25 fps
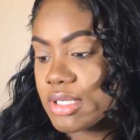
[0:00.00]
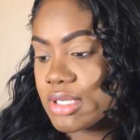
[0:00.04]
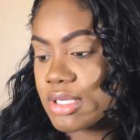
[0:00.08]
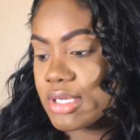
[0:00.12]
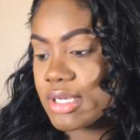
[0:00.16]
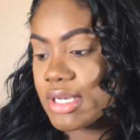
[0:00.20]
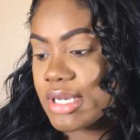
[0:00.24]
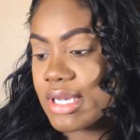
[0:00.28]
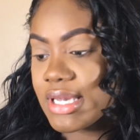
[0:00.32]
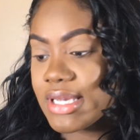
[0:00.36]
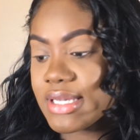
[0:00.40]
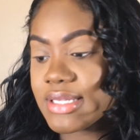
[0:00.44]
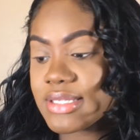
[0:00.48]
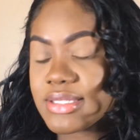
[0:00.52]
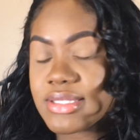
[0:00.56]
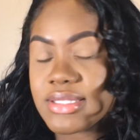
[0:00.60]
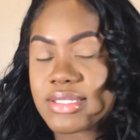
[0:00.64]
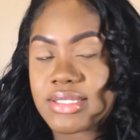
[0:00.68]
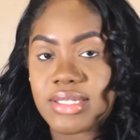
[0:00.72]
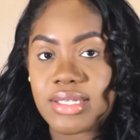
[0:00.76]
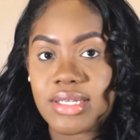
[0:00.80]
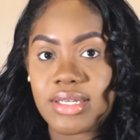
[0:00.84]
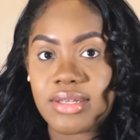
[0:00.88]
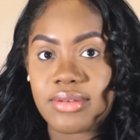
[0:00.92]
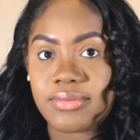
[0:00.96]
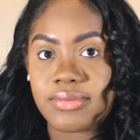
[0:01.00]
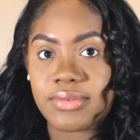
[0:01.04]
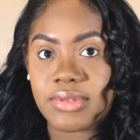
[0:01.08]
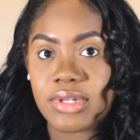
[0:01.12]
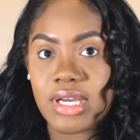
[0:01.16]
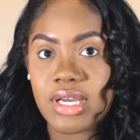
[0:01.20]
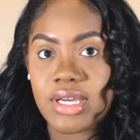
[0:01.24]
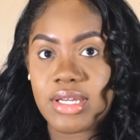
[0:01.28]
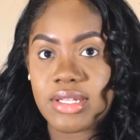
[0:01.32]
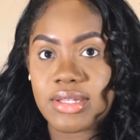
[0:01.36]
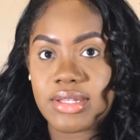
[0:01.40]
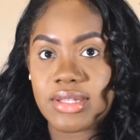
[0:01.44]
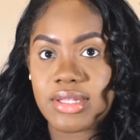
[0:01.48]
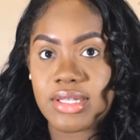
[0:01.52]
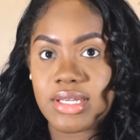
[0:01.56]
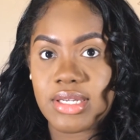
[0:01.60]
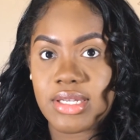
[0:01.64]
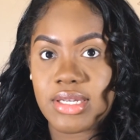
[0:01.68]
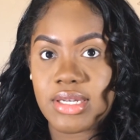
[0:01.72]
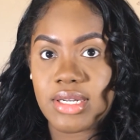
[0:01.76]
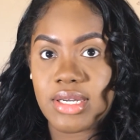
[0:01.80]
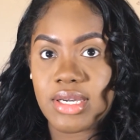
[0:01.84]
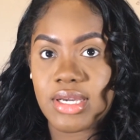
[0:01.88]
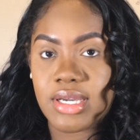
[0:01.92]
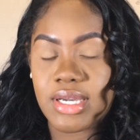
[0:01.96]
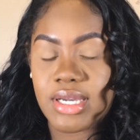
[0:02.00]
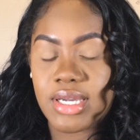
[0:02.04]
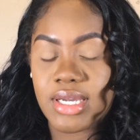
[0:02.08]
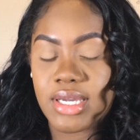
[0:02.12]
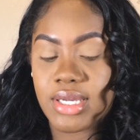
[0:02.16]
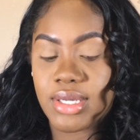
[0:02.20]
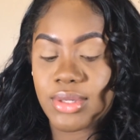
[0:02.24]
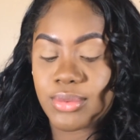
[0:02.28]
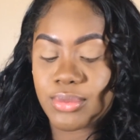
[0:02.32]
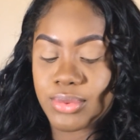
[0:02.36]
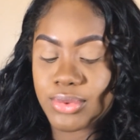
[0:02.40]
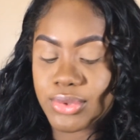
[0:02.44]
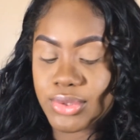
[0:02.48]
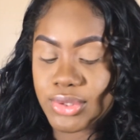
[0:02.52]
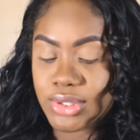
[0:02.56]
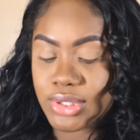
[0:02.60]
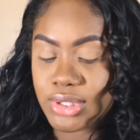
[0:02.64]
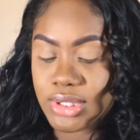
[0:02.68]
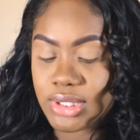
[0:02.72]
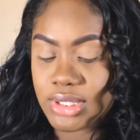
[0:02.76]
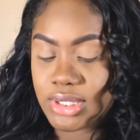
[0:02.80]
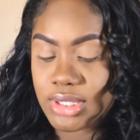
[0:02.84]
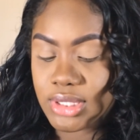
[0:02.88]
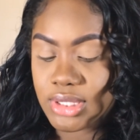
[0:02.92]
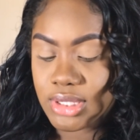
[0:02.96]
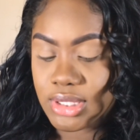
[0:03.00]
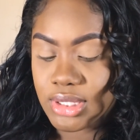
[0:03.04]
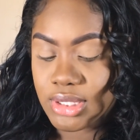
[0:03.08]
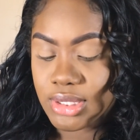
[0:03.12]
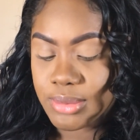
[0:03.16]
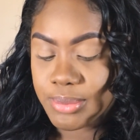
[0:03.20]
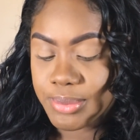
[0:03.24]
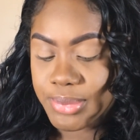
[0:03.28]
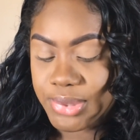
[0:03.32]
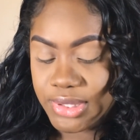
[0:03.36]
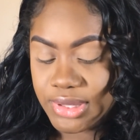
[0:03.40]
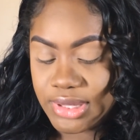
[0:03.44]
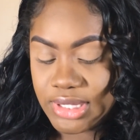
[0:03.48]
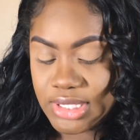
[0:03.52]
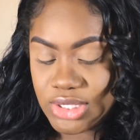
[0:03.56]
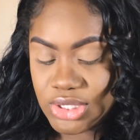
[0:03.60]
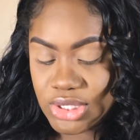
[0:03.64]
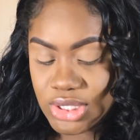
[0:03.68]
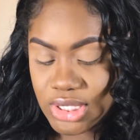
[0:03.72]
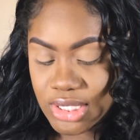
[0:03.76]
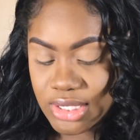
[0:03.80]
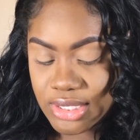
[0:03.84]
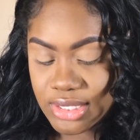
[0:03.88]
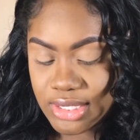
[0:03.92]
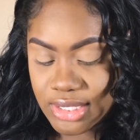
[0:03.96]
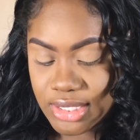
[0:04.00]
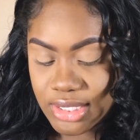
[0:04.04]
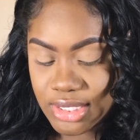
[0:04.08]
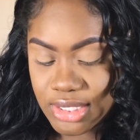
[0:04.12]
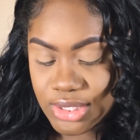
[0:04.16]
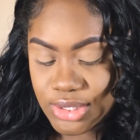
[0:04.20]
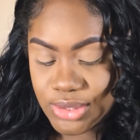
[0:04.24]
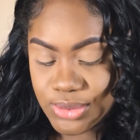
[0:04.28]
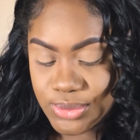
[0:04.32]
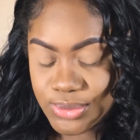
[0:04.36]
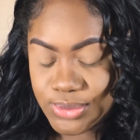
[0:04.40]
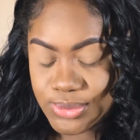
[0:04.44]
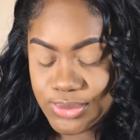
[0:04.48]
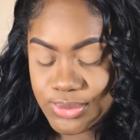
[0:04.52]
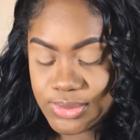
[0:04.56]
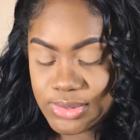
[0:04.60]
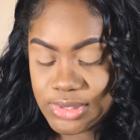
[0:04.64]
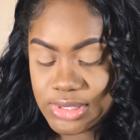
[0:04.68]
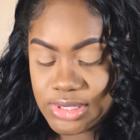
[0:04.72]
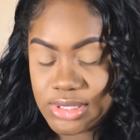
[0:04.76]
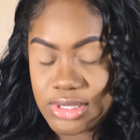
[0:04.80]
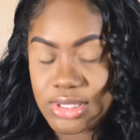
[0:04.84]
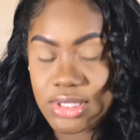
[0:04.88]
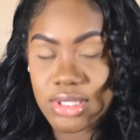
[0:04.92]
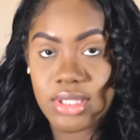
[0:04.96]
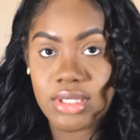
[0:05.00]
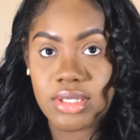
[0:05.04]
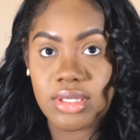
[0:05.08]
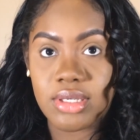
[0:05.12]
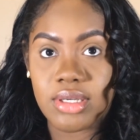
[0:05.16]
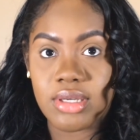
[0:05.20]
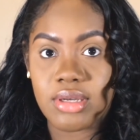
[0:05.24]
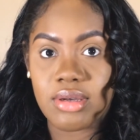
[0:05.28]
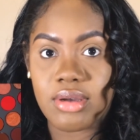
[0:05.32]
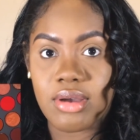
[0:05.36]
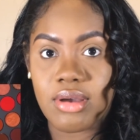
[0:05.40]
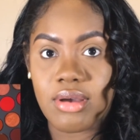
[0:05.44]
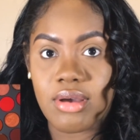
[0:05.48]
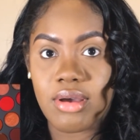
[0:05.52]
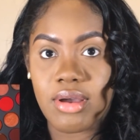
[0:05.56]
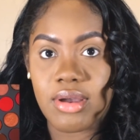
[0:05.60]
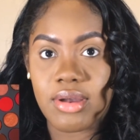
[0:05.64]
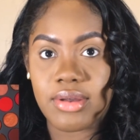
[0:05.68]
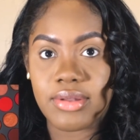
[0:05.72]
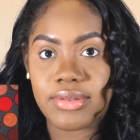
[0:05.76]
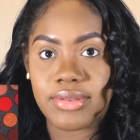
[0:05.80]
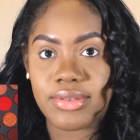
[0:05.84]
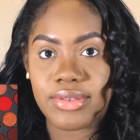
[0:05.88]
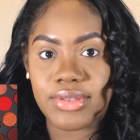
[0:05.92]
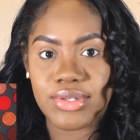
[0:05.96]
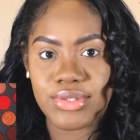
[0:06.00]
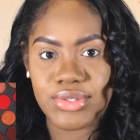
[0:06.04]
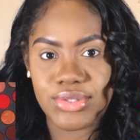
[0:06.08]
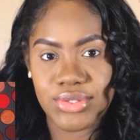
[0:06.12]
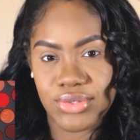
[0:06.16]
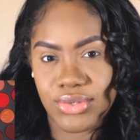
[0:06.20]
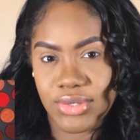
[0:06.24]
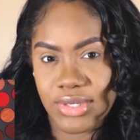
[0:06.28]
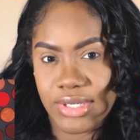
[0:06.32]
And if not, then I would put the shade that I use on the screen.